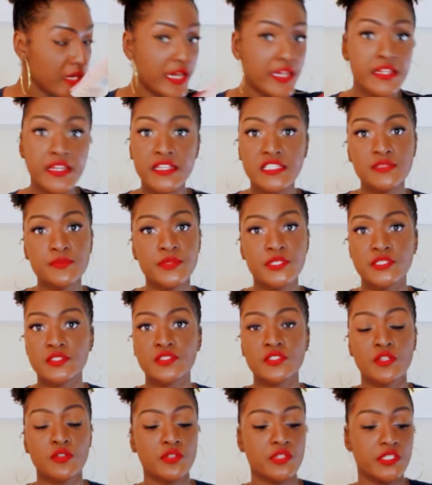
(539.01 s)
and they smell
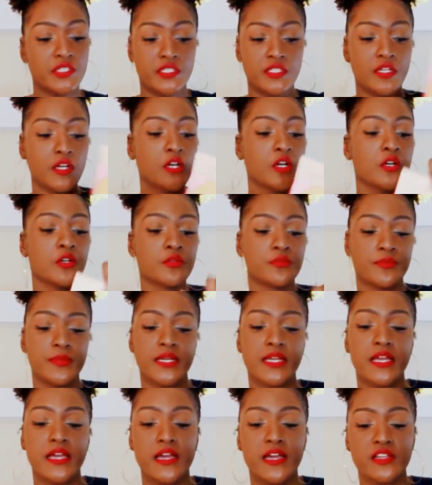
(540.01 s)
so good. Oh my
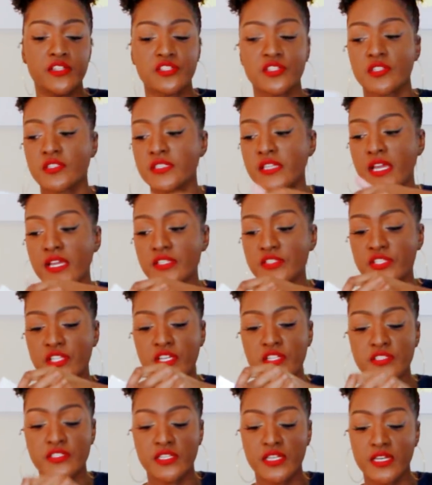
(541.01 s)
gosh, yes,
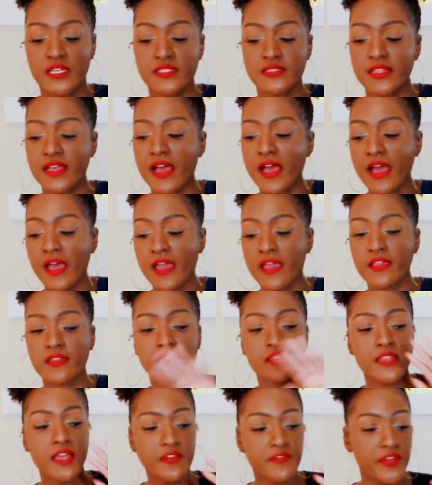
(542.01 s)
yes, yes, I
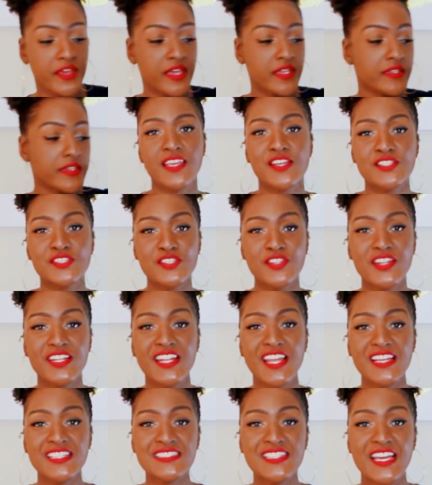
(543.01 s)
love it. So the
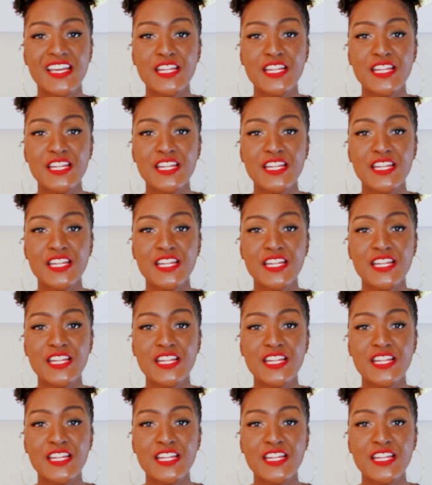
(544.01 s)
next